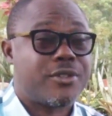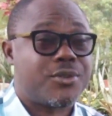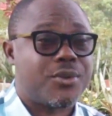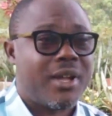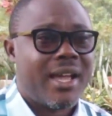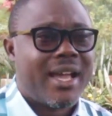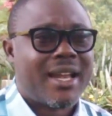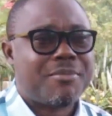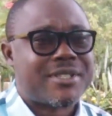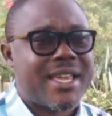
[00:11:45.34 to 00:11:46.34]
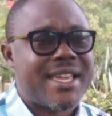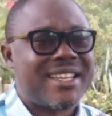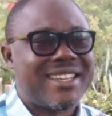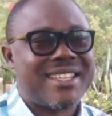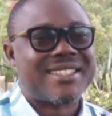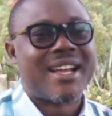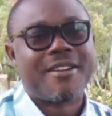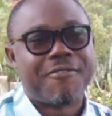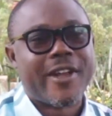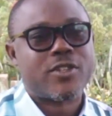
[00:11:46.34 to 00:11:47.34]
to. And I'm saying they
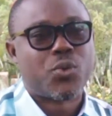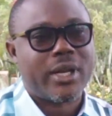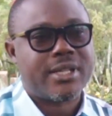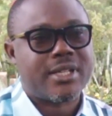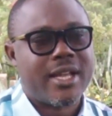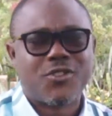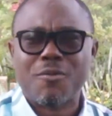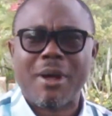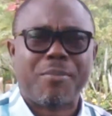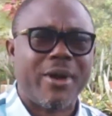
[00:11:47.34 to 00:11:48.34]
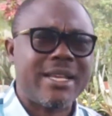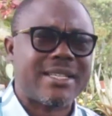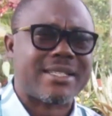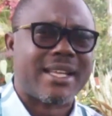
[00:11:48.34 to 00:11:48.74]
sacrifice quality. And so my point is